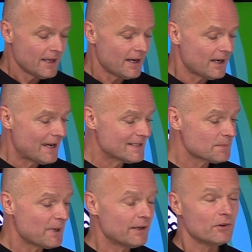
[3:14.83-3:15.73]
Uh, as
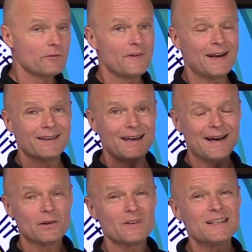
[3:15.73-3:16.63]
a matter of fact,
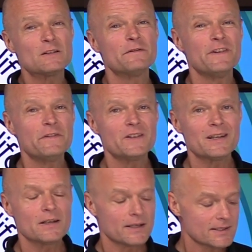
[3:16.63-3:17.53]
out of these
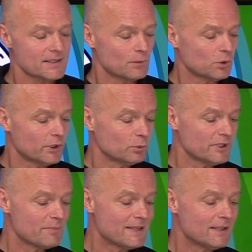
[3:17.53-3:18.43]
50 nuts, there will
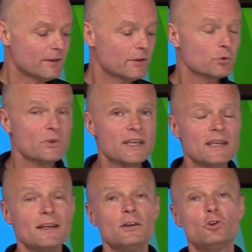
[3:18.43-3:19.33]
only be
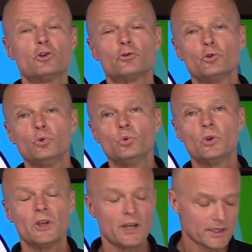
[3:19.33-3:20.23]
three
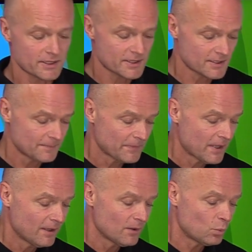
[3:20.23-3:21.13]
true nuts,
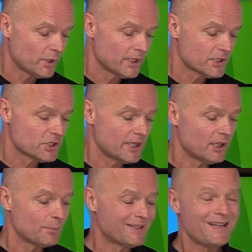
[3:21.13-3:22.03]
which
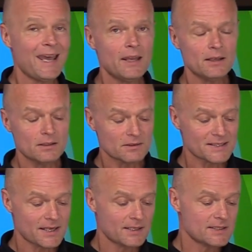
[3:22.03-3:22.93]
in a botanical
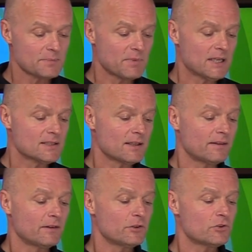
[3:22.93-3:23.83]
sense means
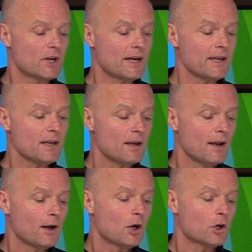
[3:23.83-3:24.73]
that they're dry,
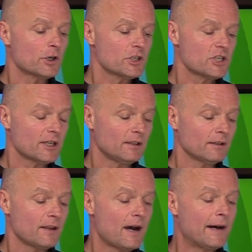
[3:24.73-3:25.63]

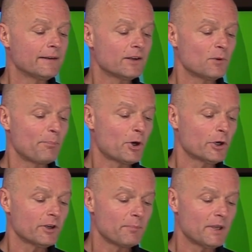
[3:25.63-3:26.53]
hard-shelled,
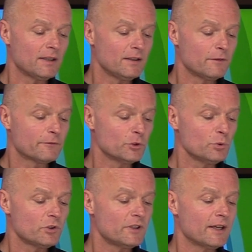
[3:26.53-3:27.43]
uncompartmented
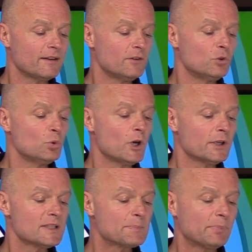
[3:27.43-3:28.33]
fruit that do
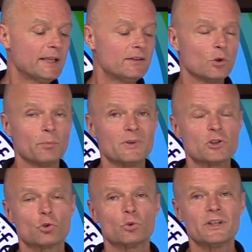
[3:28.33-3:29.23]
not split on
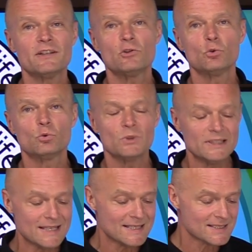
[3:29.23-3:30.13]
maturity to
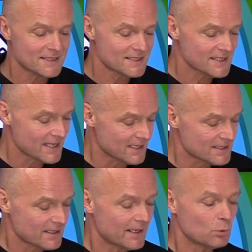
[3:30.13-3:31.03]
release
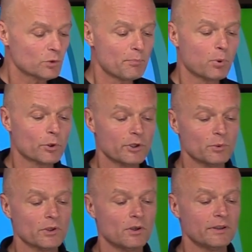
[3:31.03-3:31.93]
seeds. And I won't bore you
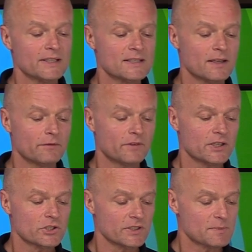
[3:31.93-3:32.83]
with all these
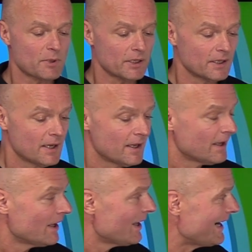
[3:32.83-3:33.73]
definitions, but
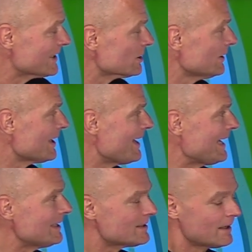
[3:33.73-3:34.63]
Actually,
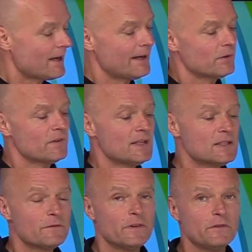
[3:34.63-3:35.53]
eight out of
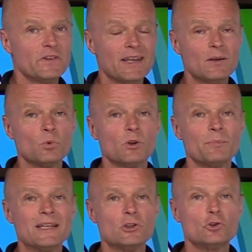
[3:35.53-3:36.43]
these 15 will
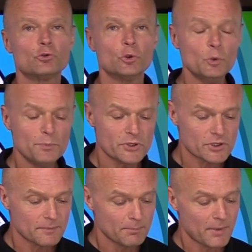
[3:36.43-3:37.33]
be
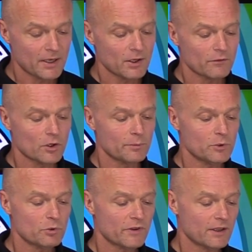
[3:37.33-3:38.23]
drupes. Many of them
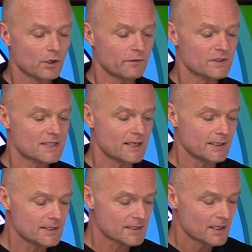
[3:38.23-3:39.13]
you think of as
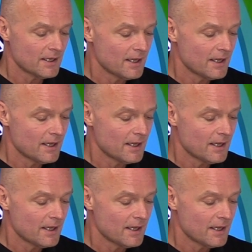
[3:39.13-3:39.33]
nuts.